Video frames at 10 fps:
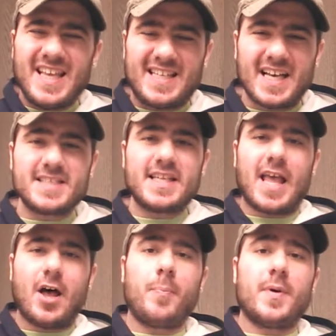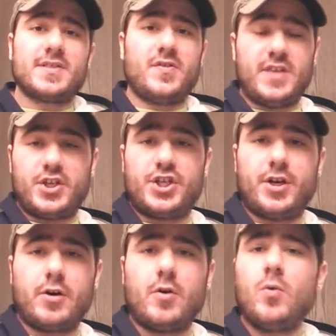He doesn't help us this
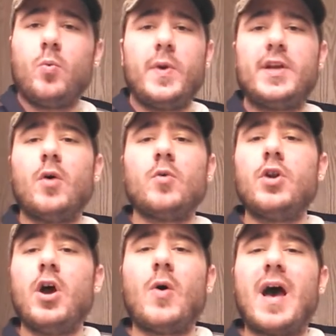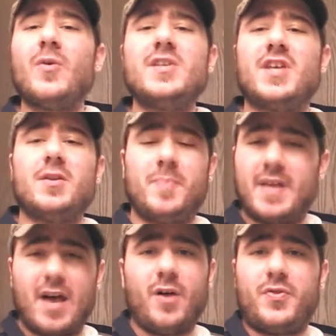year. We don't know how he's going to
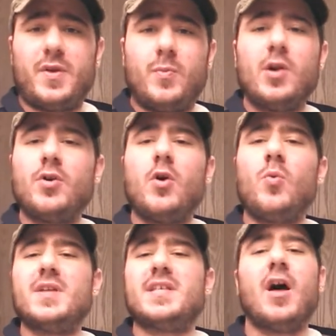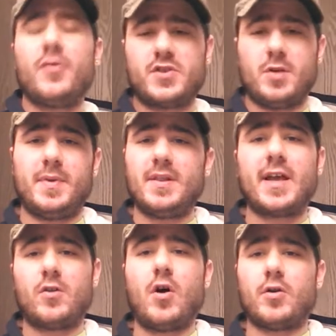be healthy. We don't know what his health is going to be
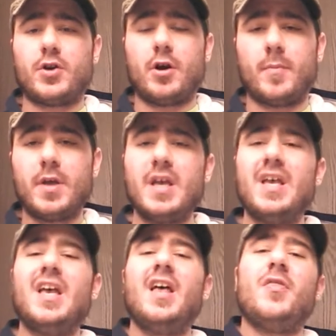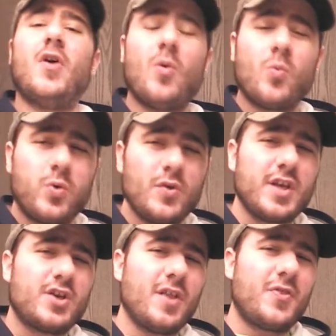like long term. The
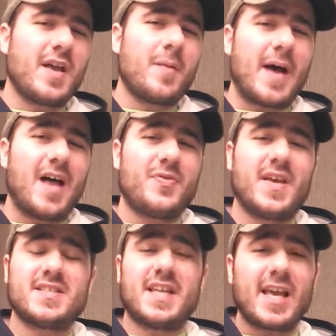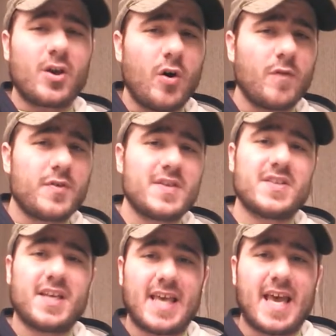really good thing about this, and I go over
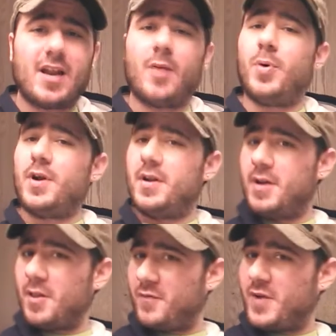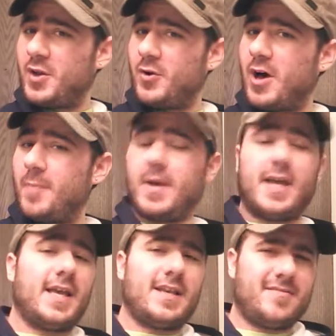this again, I'll put another video up.
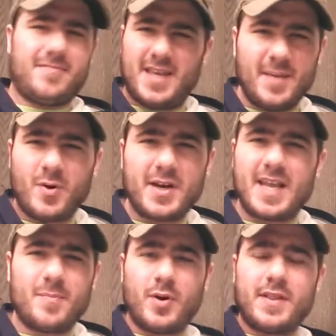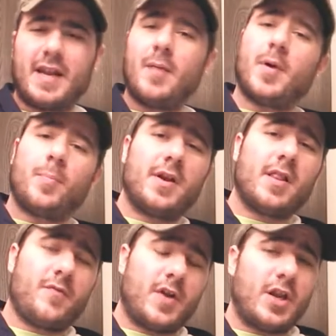I keep on putting that up, but I'll put
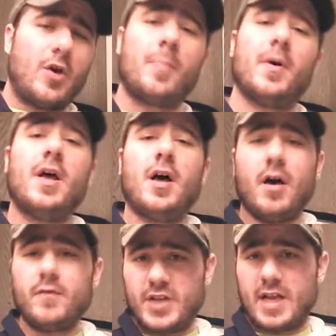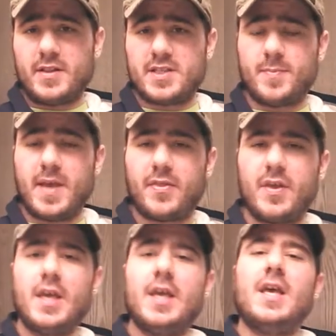another video up of Jaylon Smith.